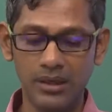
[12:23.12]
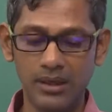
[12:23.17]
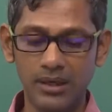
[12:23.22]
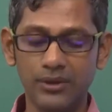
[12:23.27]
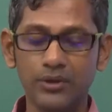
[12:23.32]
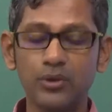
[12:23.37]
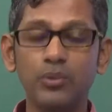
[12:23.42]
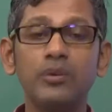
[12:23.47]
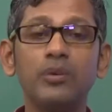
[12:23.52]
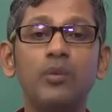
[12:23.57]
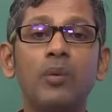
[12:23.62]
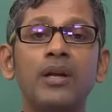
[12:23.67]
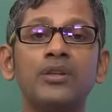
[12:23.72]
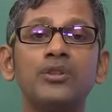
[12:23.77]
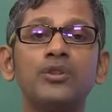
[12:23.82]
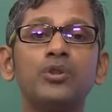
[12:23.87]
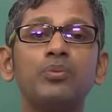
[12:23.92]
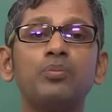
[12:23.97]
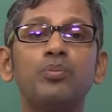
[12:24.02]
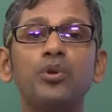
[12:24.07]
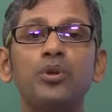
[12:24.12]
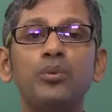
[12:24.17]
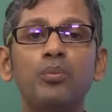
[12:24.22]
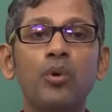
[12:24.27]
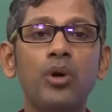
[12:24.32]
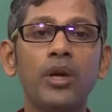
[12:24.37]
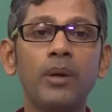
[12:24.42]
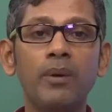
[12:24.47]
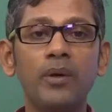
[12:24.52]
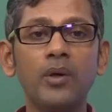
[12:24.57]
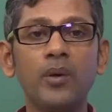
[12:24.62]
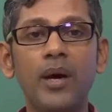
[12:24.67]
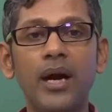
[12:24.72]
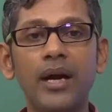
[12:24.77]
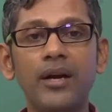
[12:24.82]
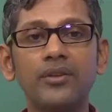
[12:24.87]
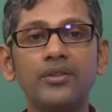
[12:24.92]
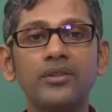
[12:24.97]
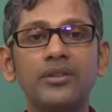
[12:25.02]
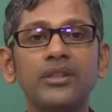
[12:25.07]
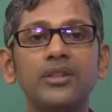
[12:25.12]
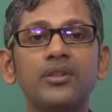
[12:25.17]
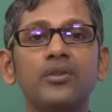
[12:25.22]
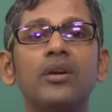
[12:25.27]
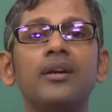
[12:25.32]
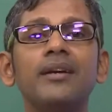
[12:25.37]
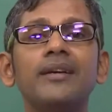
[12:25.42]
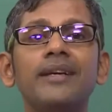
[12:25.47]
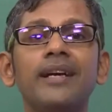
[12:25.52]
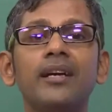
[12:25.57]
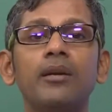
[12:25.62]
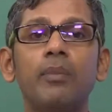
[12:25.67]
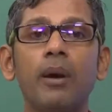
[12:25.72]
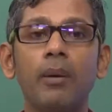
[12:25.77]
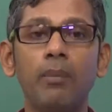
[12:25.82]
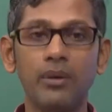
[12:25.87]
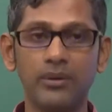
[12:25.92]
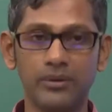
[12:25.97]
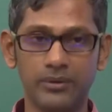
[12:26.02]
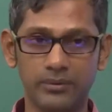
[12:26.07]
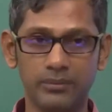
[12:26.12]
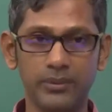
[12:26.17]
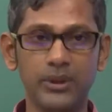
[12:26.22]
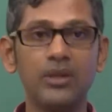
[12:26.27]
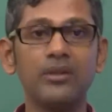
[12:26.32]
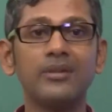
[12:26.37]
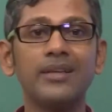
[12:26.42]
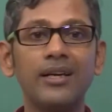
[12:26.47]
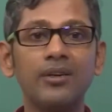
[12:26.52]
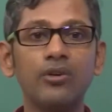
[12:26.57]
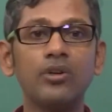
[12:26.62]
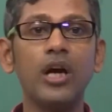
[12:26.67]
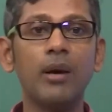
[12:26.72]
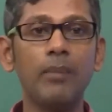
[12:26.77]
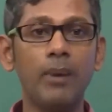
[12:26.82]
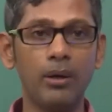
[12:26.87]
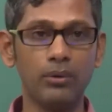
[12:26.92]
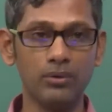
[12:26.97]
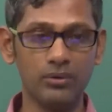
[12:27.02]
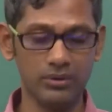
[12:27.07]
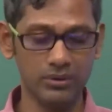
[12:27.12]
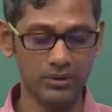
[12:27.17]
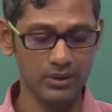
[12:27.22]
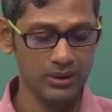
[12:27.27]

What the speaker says: So once you put more amount of hydrogen, it will create bubbles, it will try to come out,